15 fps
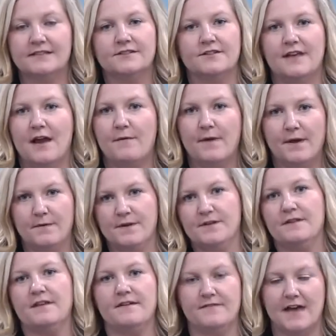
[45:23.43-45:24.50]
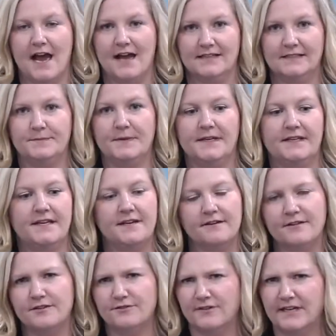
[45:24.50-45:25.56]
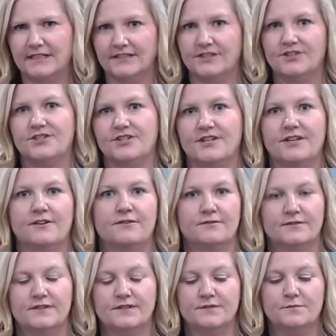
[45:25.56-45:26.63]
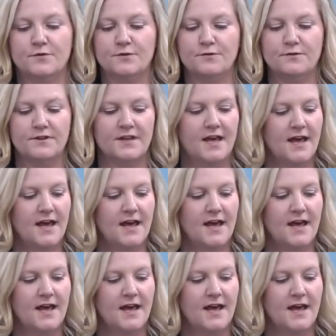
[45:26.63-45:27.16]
so that way when you leave the hospital here, the transition goes smooth